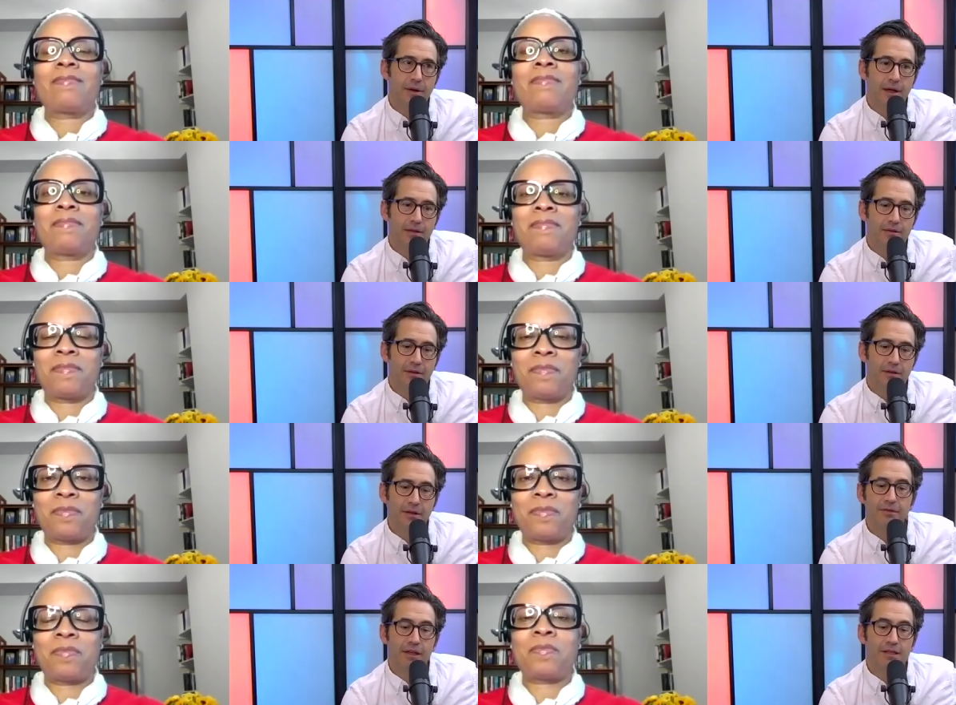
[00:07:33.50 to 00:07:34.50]
Speaker 1: as
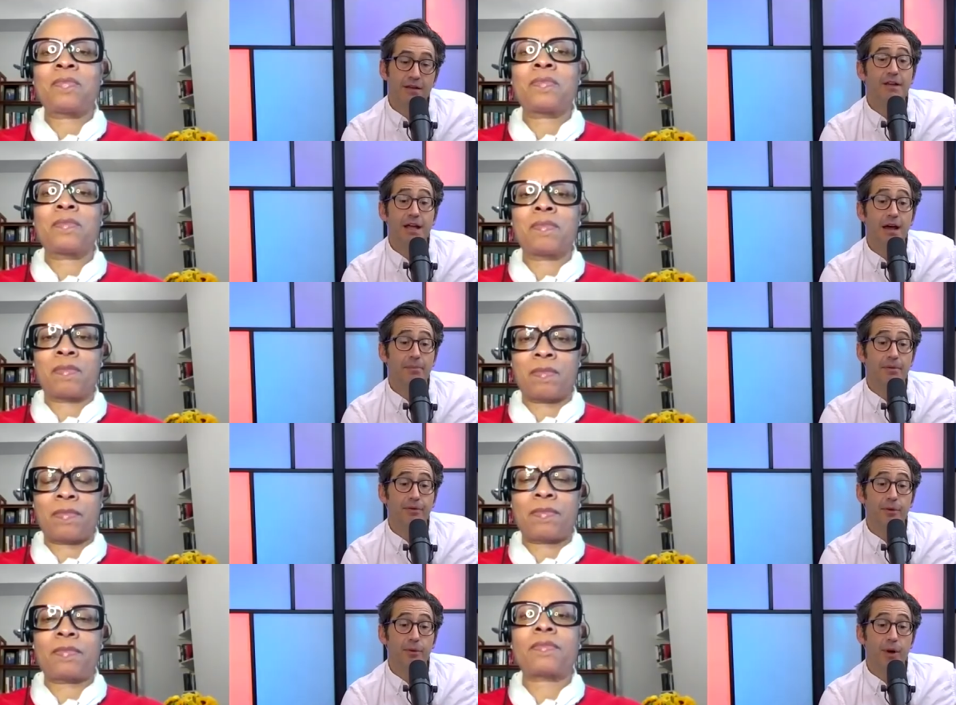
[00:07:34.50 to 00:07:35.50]
div- divvied up
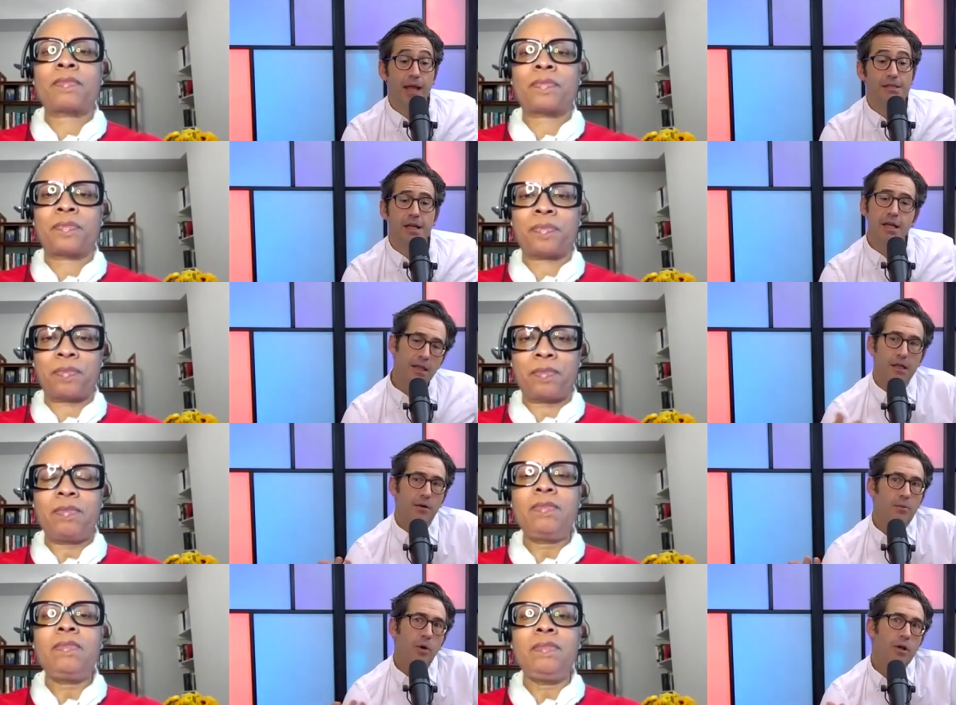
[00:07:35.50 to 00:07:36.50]
through race, then
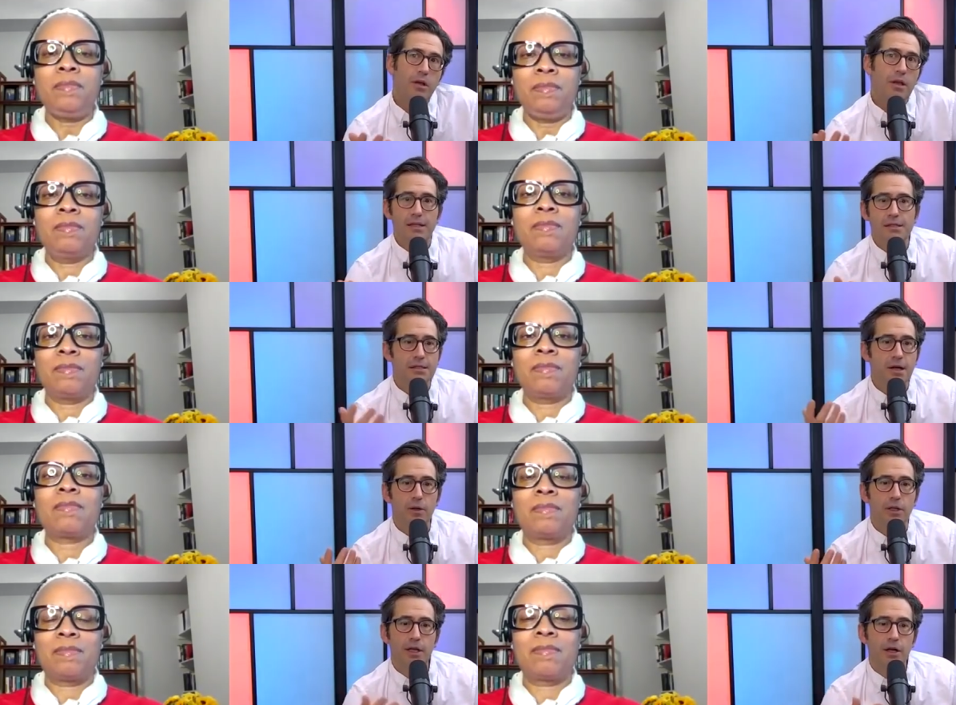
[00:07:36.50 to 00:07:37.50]
it wouldn't
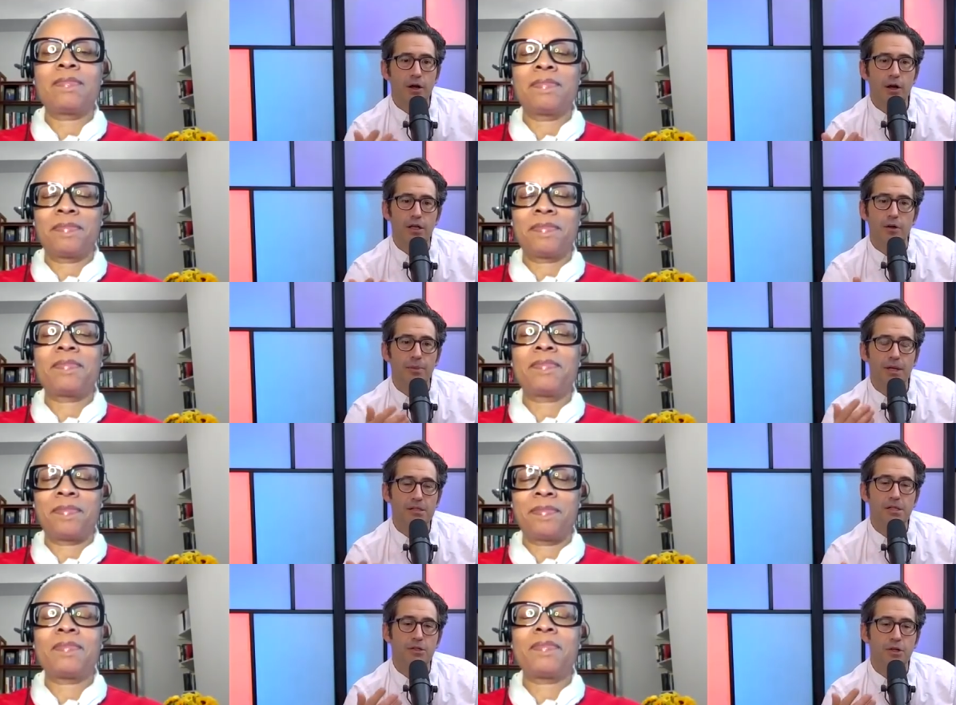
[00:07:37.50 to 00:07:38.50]
necessarily occur to you
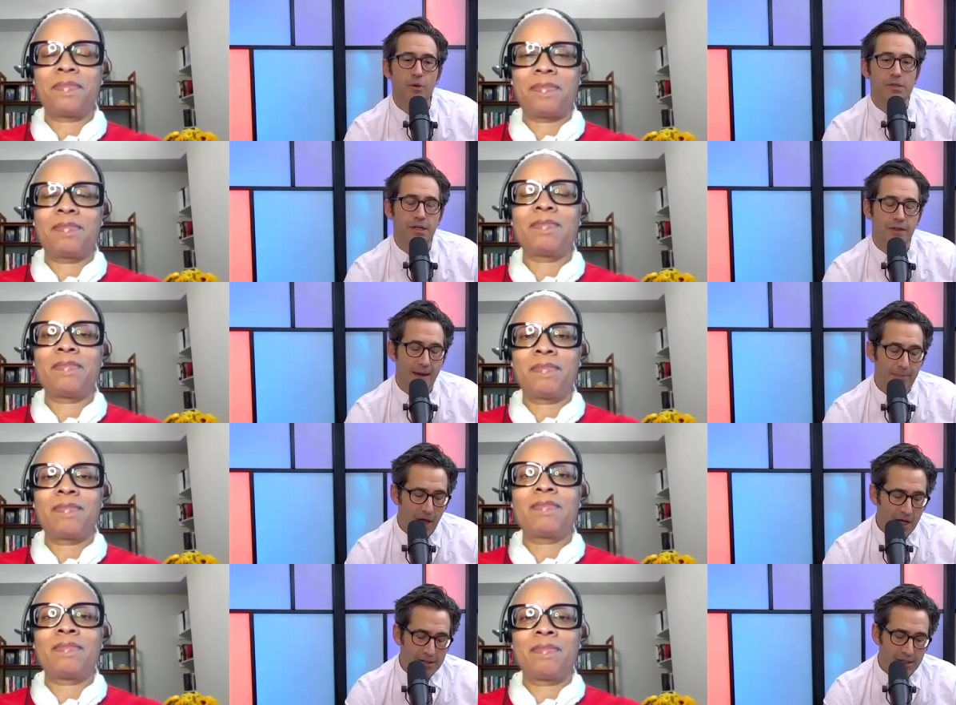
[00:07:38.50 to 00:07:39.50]
because you don't see that
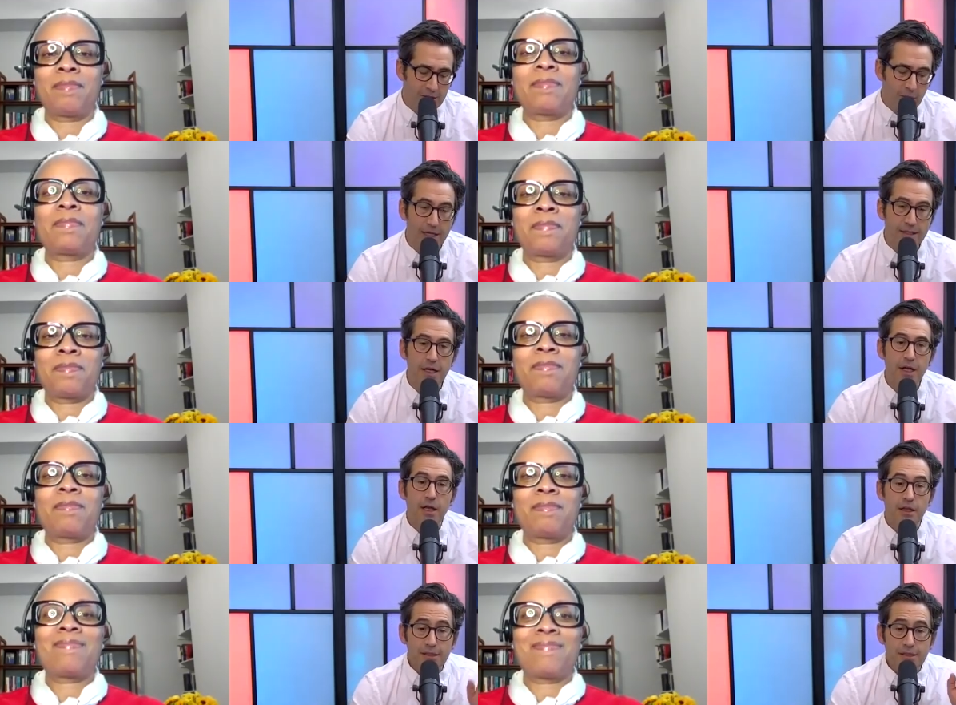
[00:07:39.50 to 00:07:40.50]
proxy. So let's,
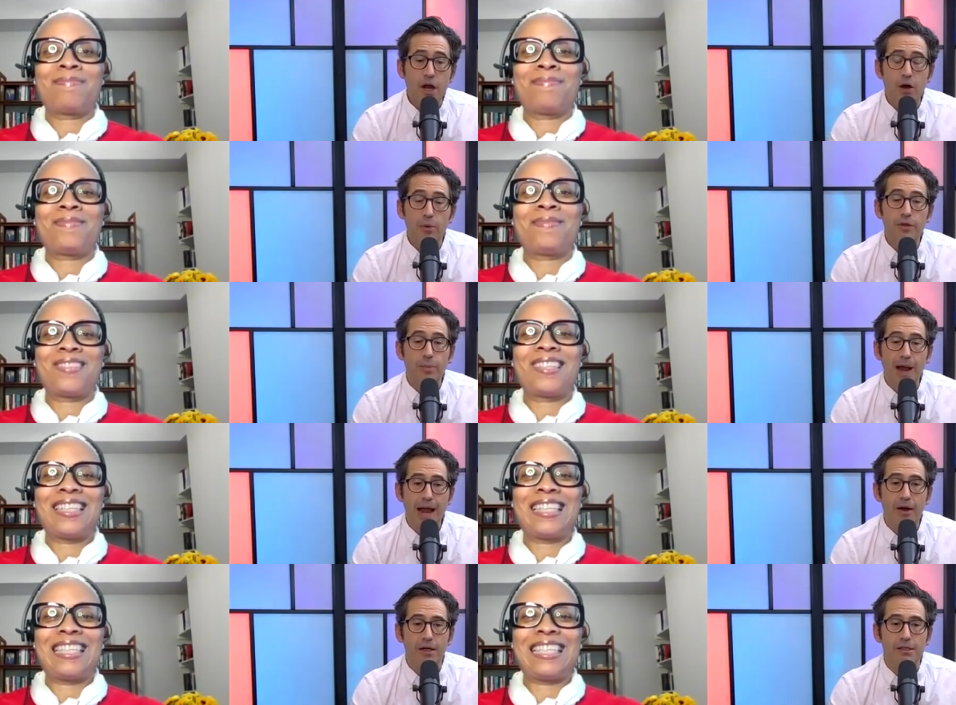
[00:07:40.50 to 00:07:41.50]
let's start with your
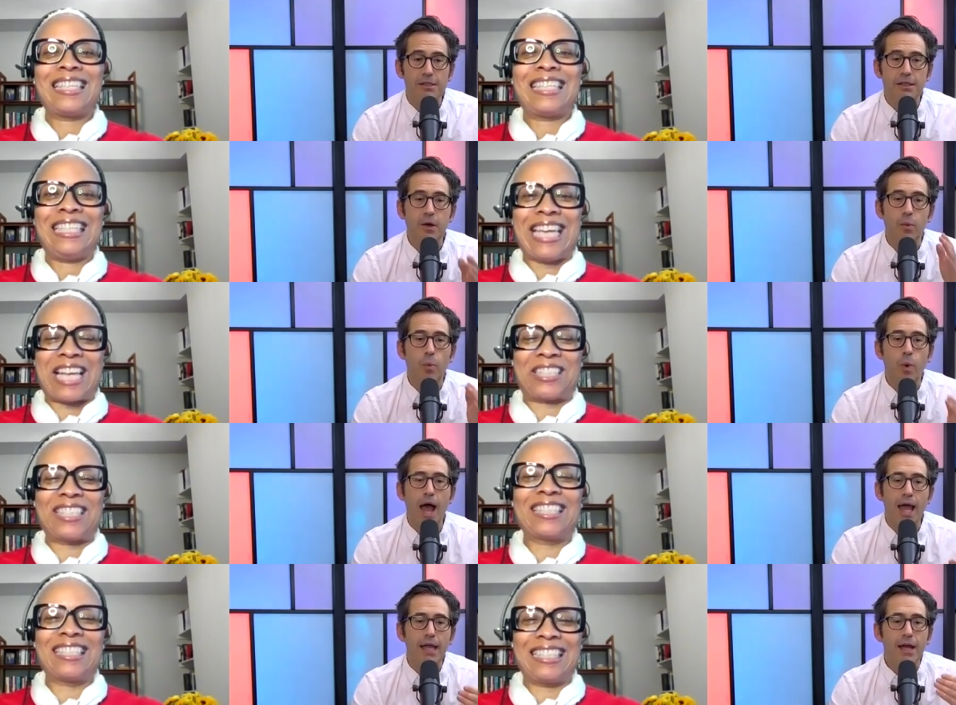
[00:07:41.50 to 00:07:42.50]
parents. Like yes.
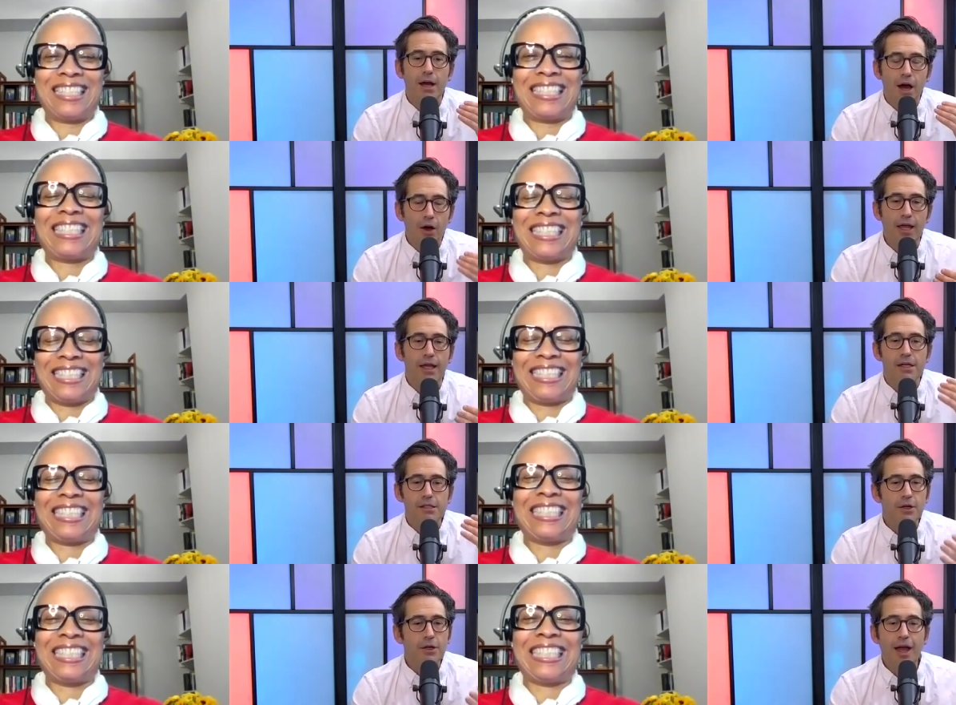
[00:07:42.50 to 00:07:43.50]
why? Okay,
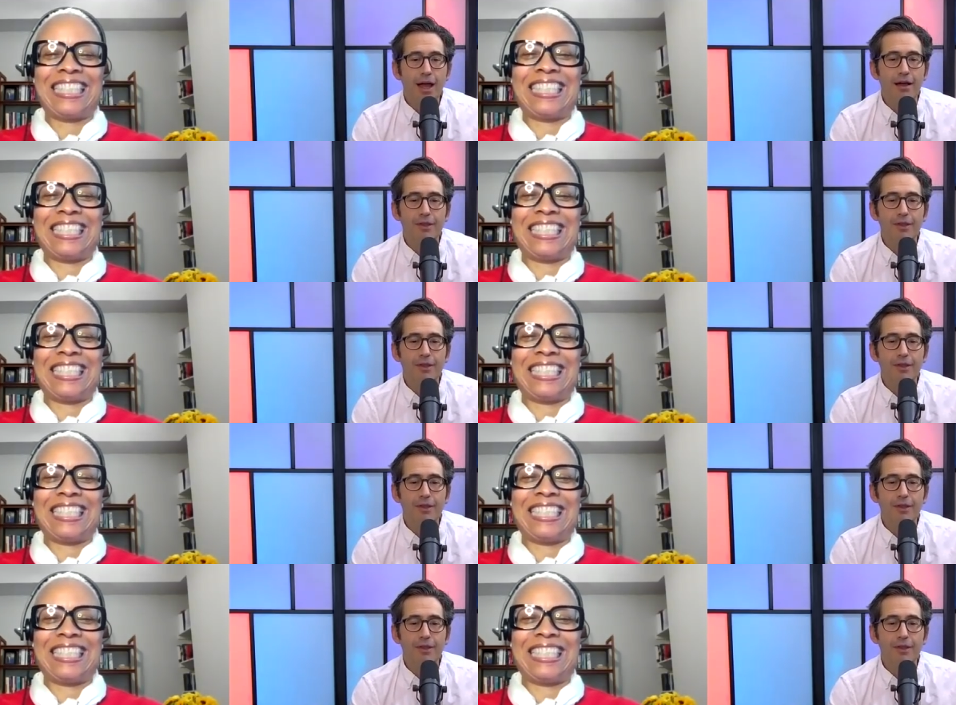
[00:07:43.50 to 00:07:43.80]
so you have